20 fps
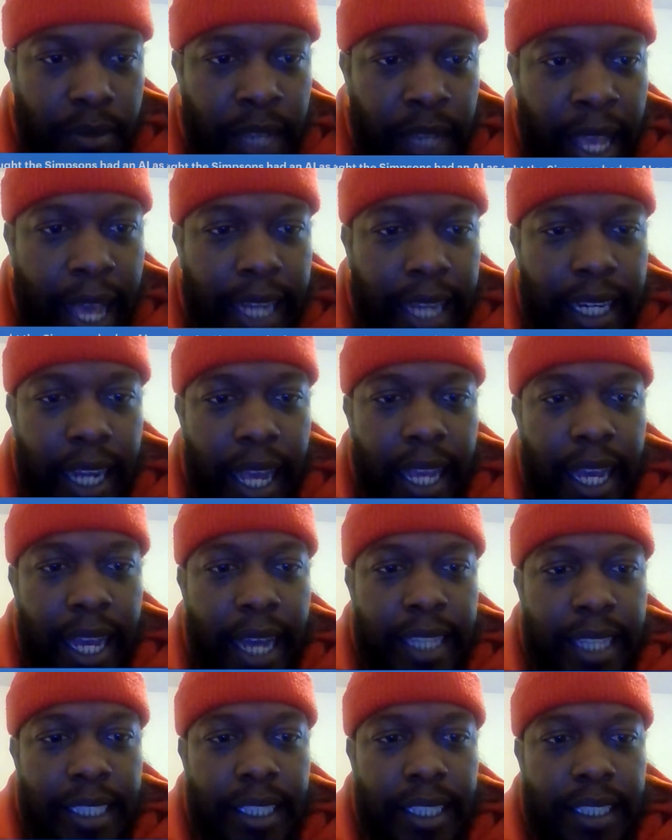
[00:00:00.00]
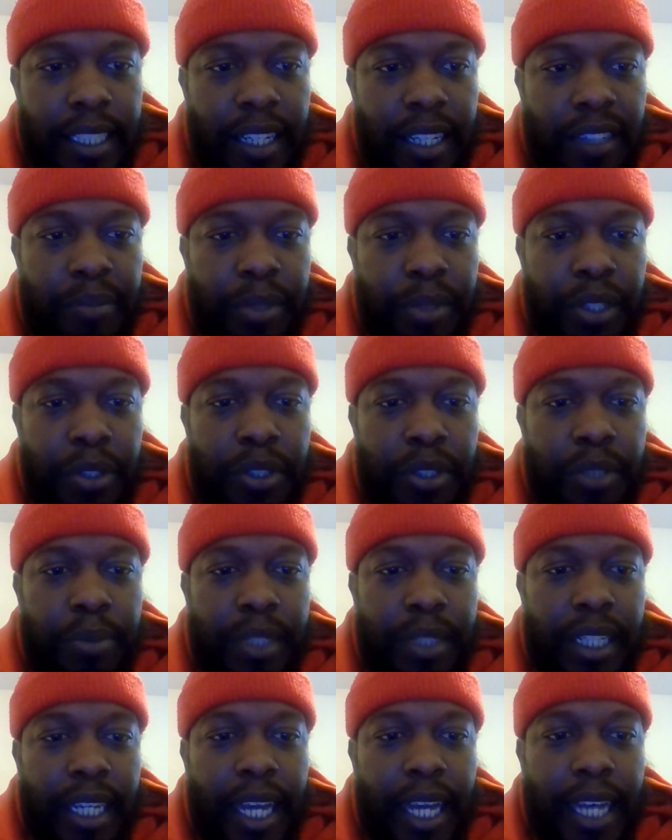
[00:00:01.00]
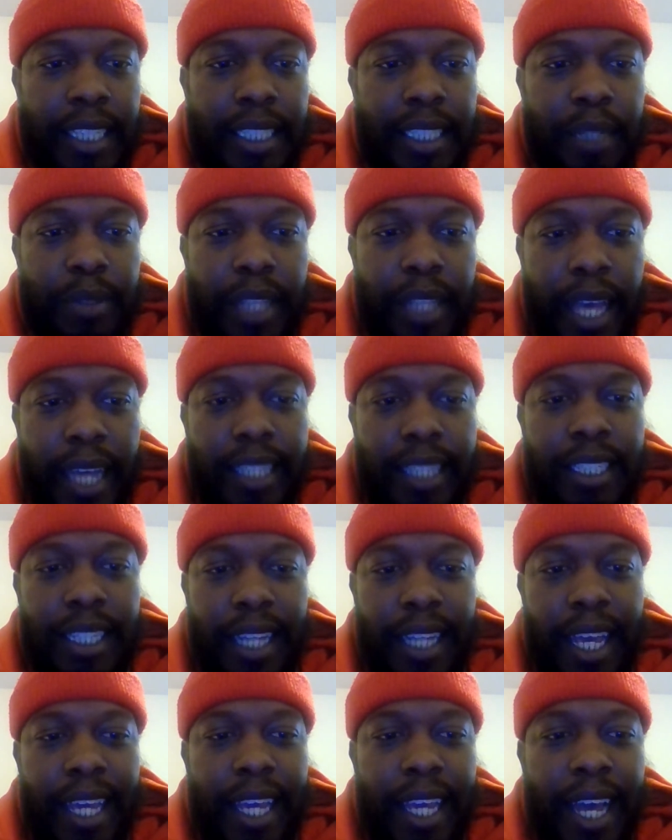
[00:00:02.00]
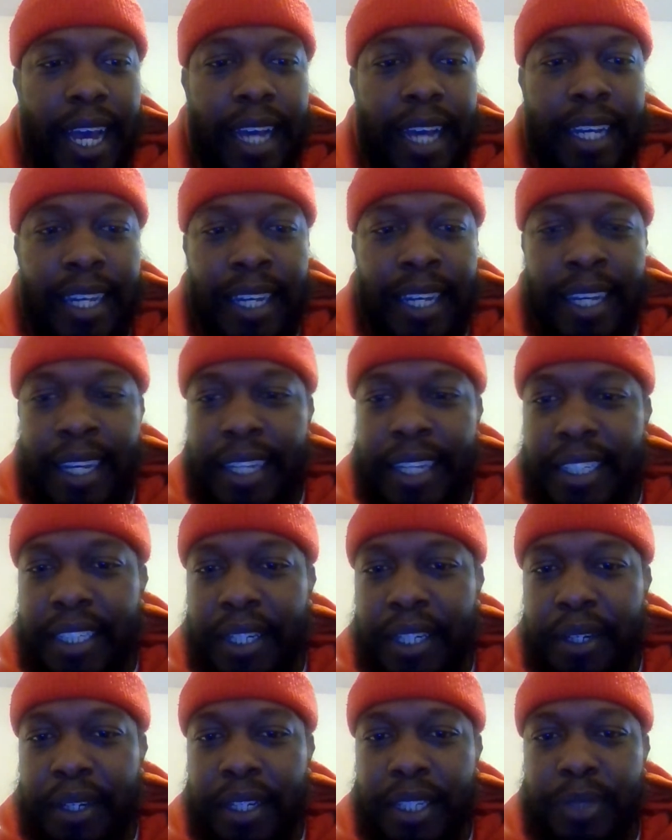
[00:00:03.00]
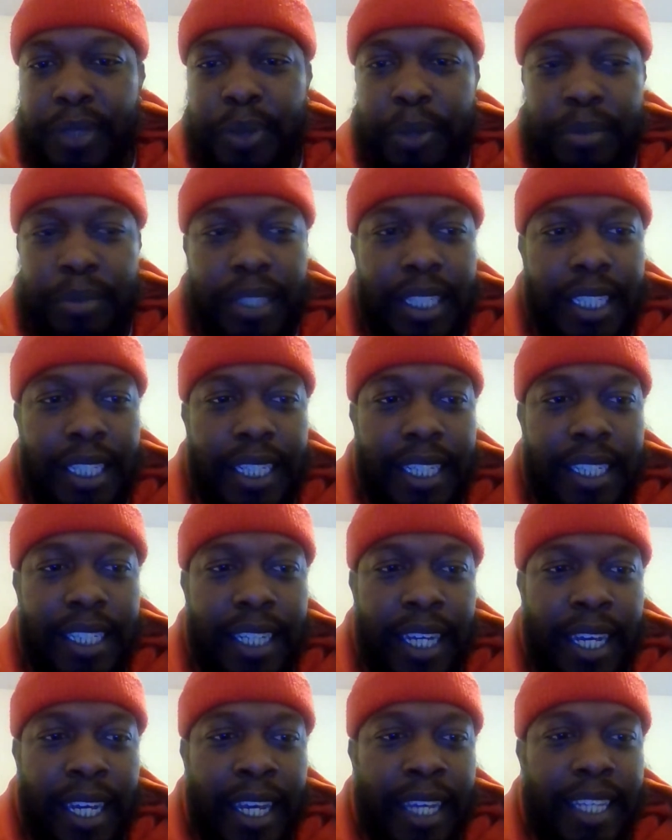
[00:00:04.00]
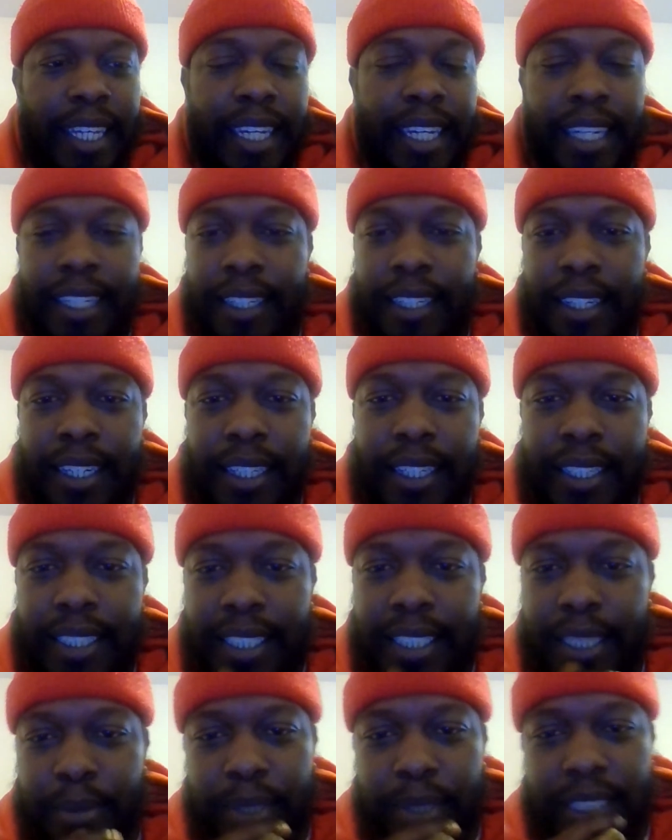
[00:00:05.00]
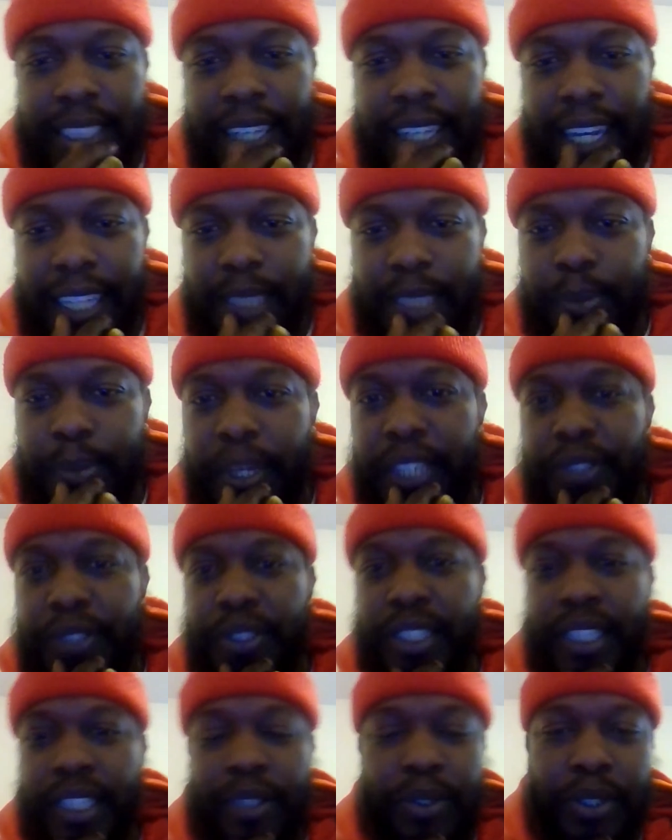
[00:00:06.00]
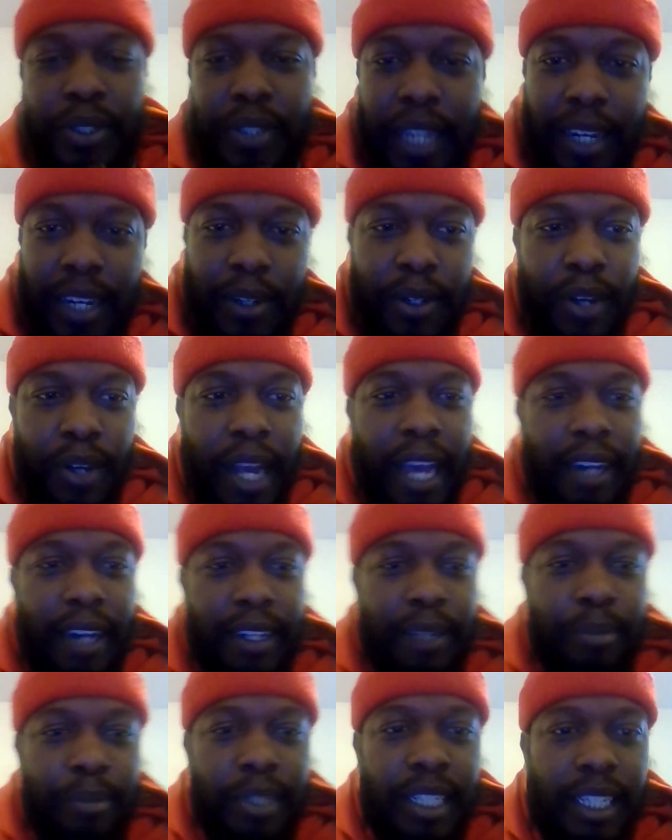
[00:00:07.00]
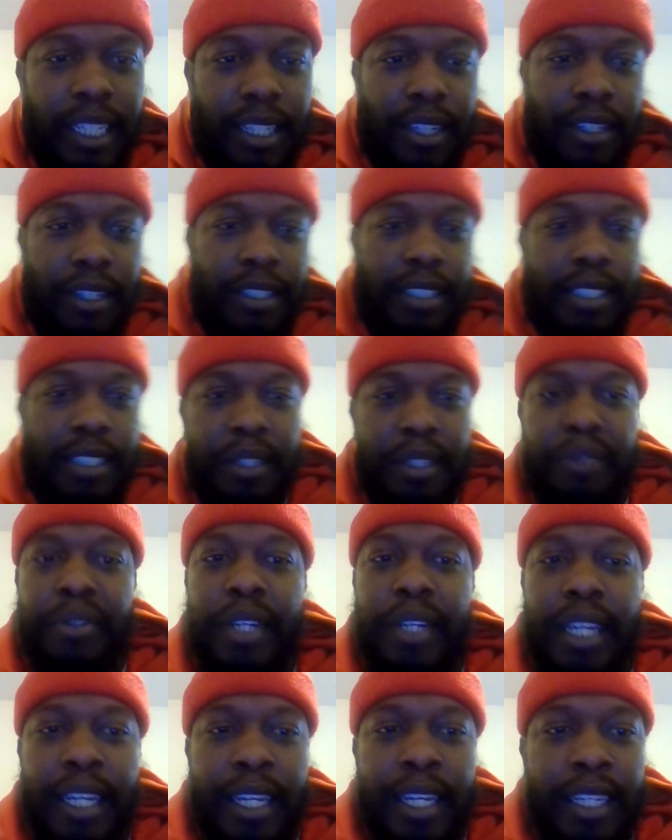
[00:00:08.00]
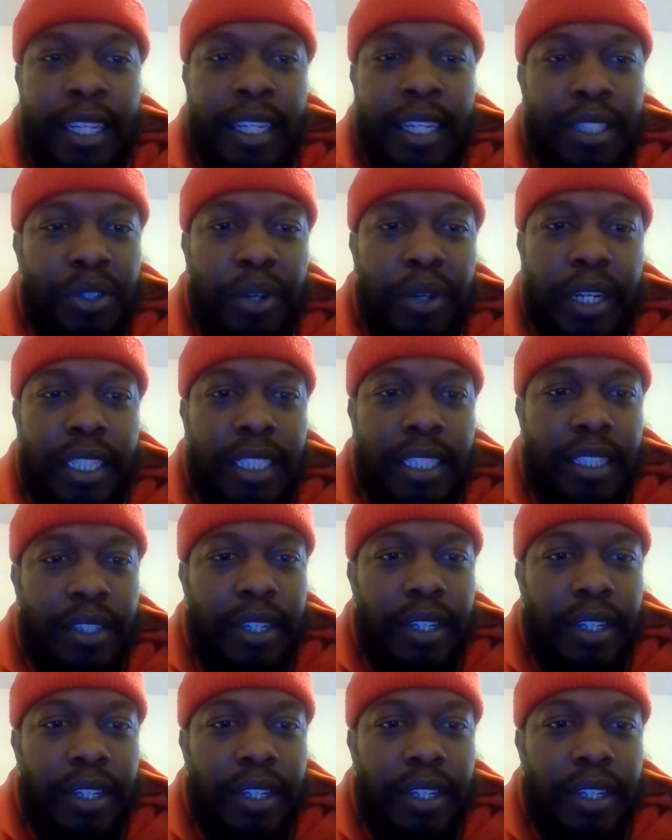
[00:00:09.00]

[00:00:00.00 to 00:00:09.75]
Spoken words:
had an AI as an executive producer, but the guy's name was actually AI. He still looks reptilian. Yeah, the Simpsons, they got some extra shit going on. I don't know how they predict all this stuff. It's crazy.